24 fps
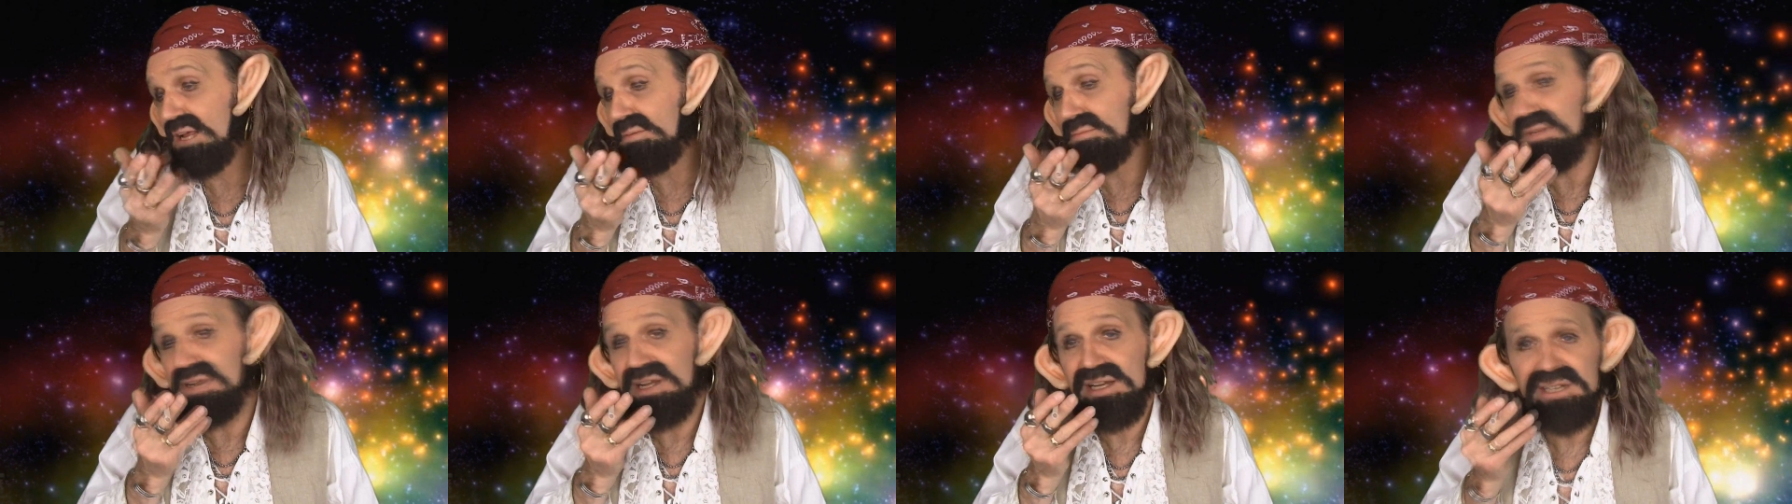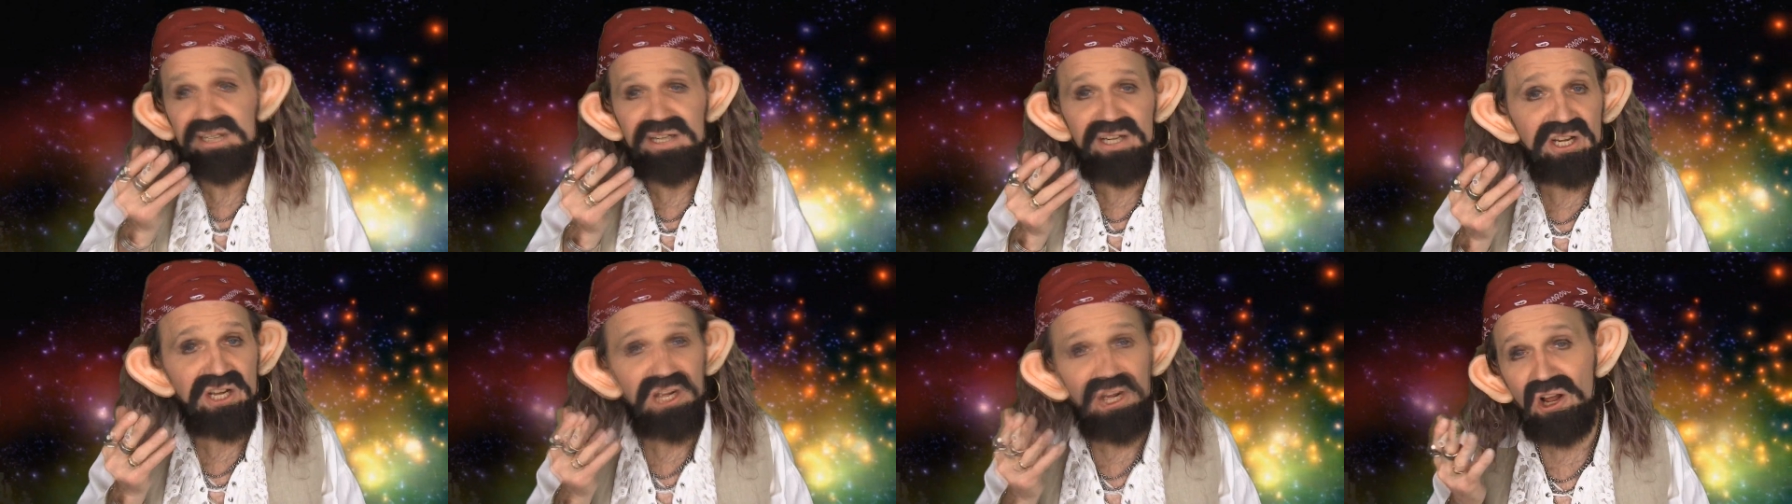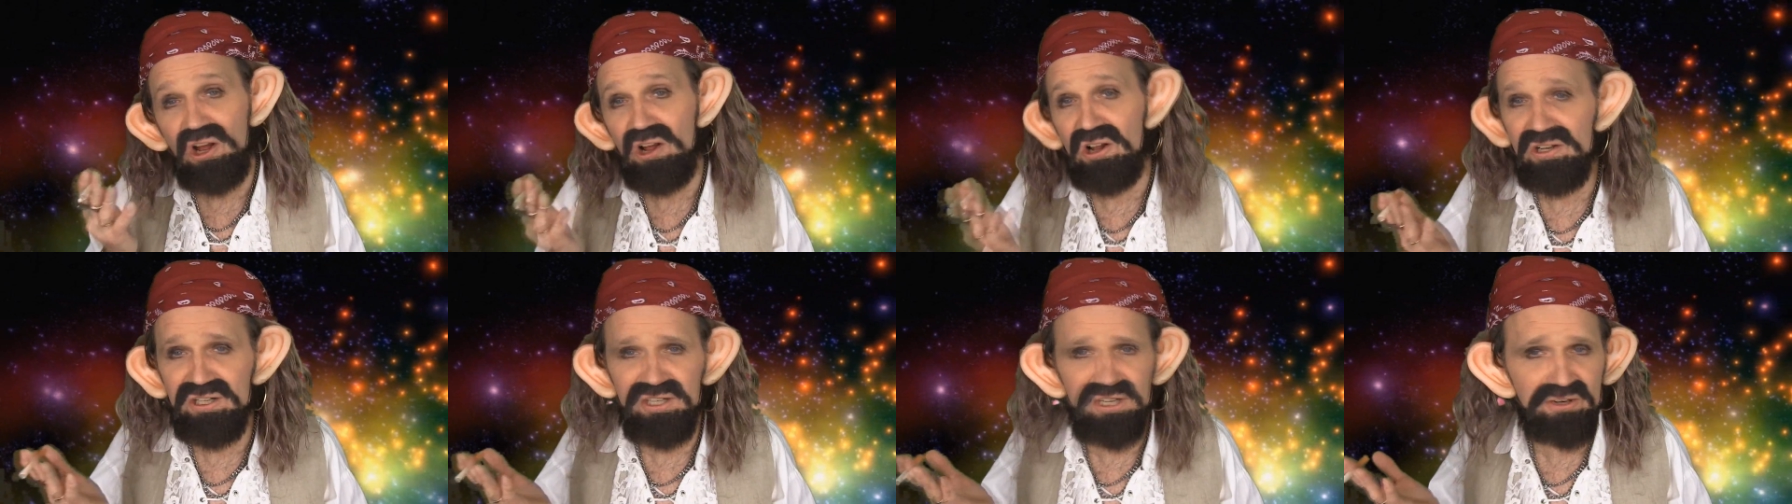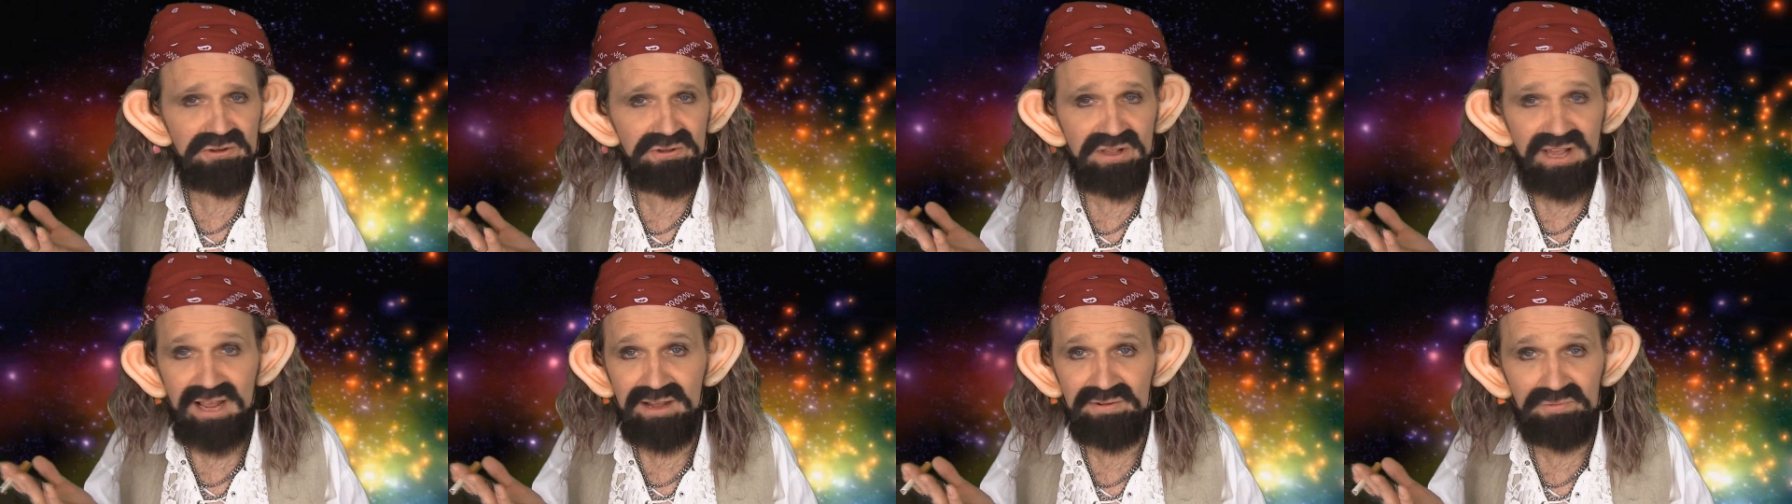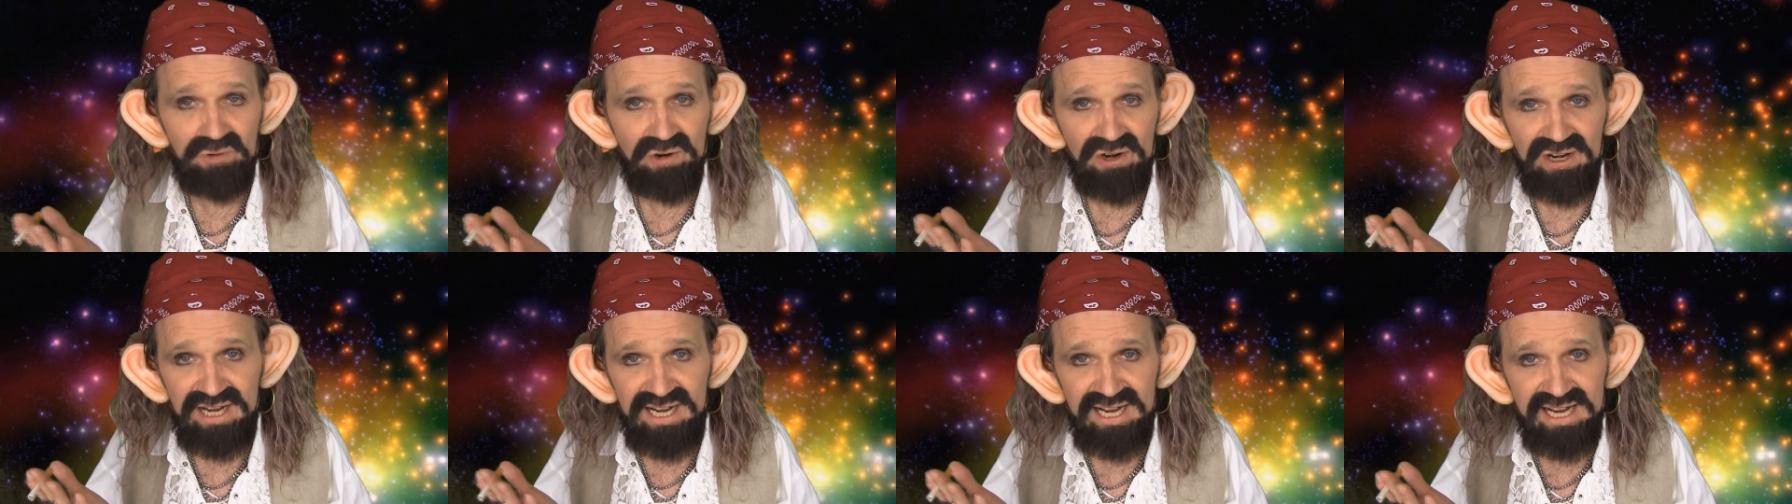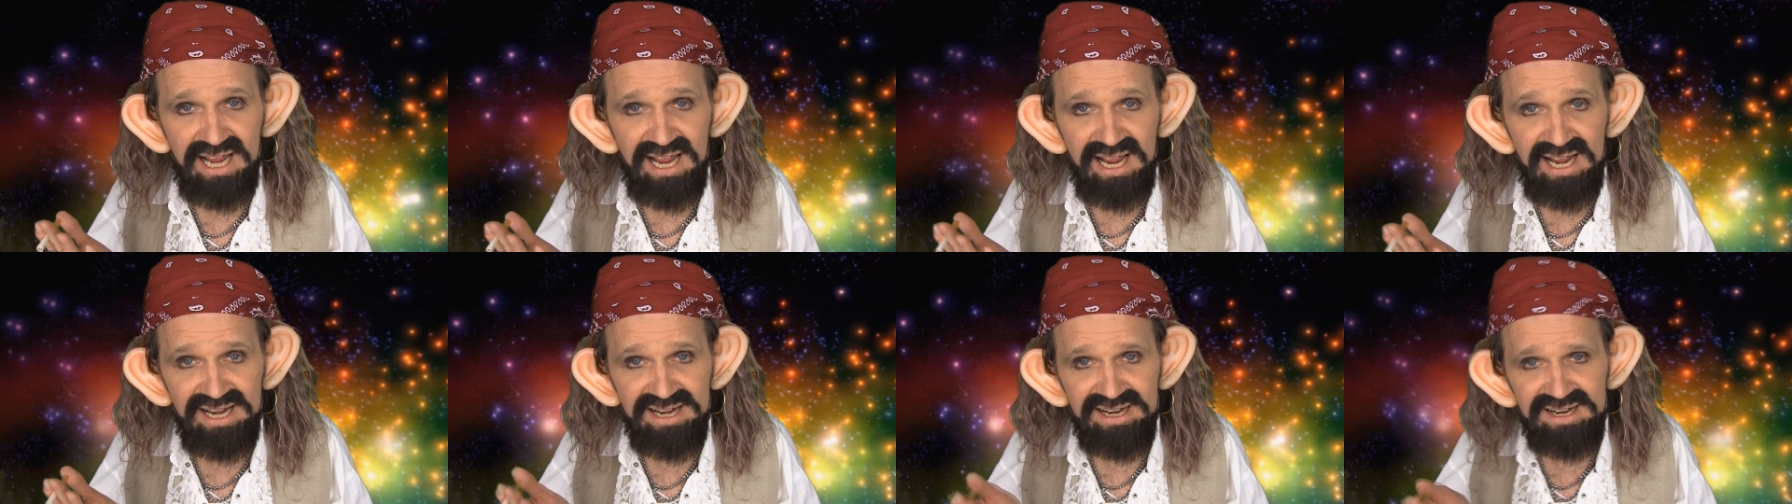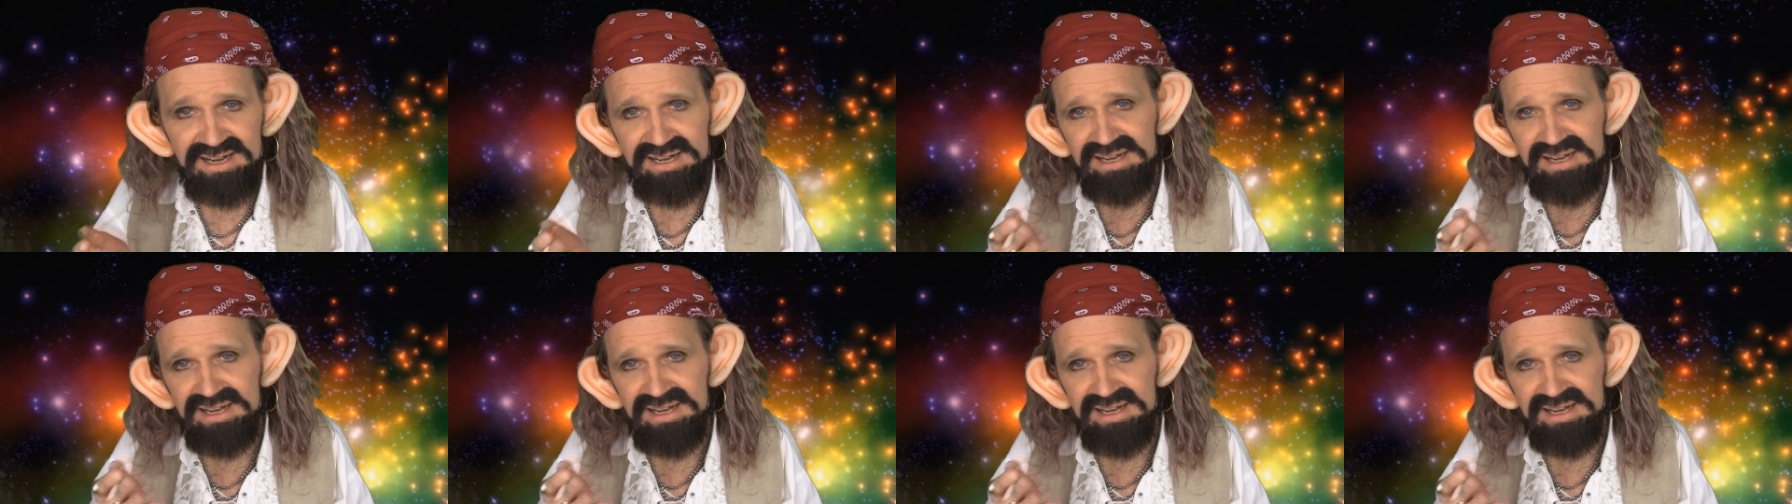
I mean, you can't do that one again.